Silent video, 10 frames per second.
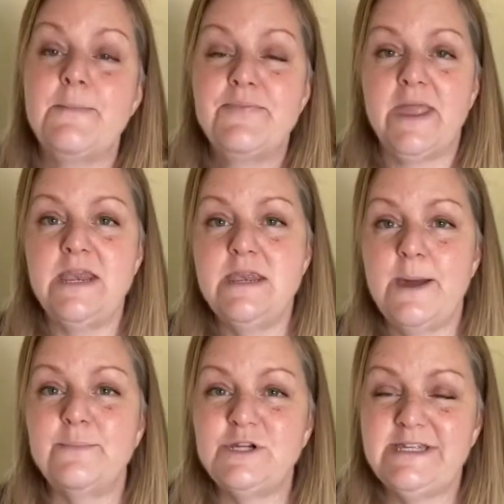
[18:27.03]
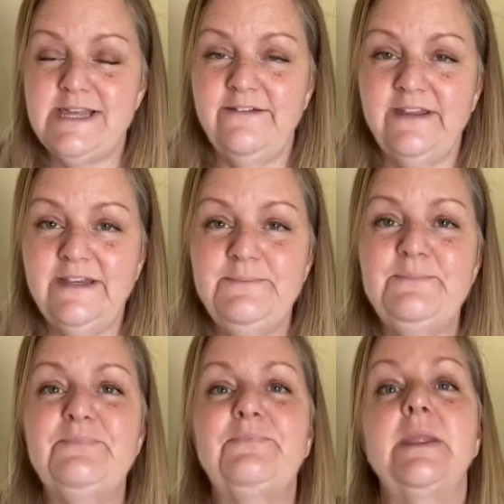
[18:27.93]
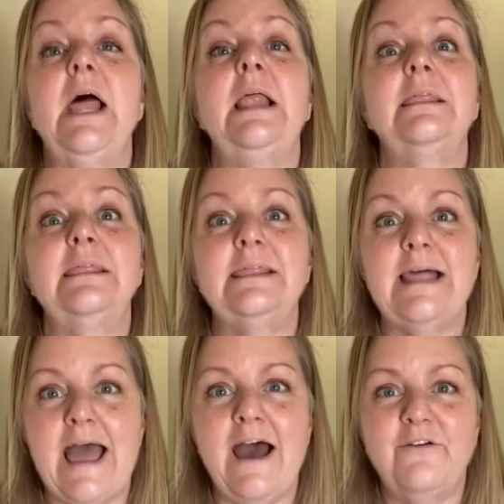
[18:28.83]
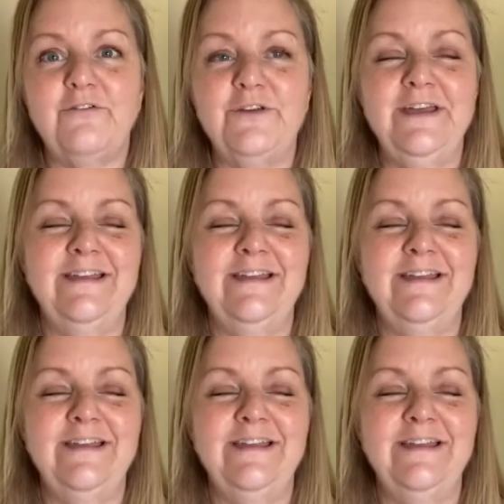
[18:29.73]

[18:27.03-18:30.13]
Number 7, laugh.